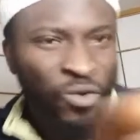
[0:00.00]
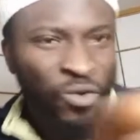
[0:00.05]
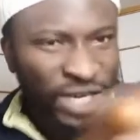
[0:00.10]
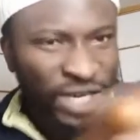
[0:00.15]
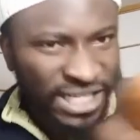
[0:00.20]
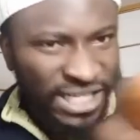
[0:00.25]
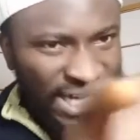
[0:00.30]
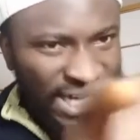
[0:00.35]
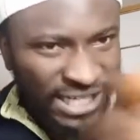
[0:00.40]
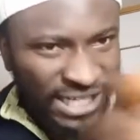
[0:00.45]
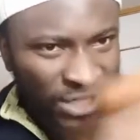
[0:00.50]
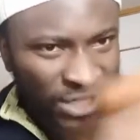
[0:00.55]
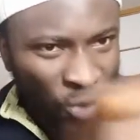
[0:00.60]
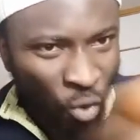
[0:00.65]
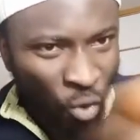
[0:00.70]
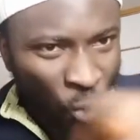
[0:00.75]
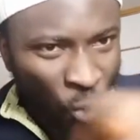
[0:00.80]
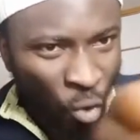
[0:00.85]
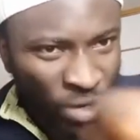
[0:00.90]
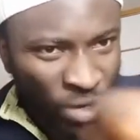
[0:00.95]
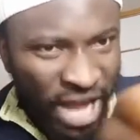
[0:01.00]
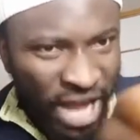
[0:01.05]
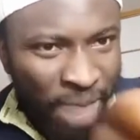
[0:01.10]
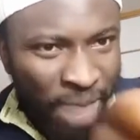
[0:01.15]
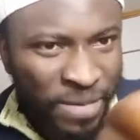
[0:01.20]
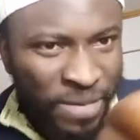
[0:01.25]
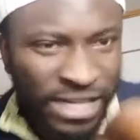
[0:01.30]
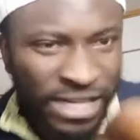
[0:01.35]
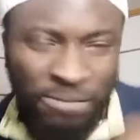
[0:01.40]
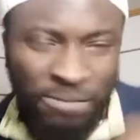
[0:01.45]
You reject your own
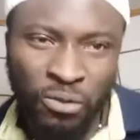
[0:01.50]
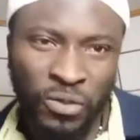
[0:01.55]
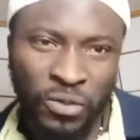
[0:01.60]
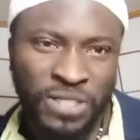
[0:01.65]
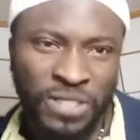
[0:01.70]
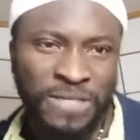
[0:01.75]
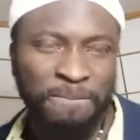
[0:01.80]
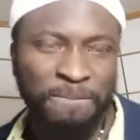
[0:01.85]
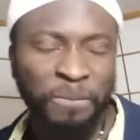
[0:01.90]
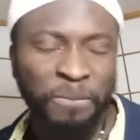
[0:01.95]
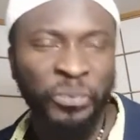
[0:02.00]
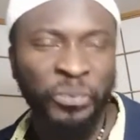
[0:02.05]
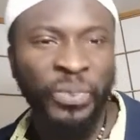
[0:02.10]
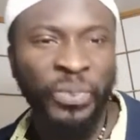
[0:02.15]
garbage books.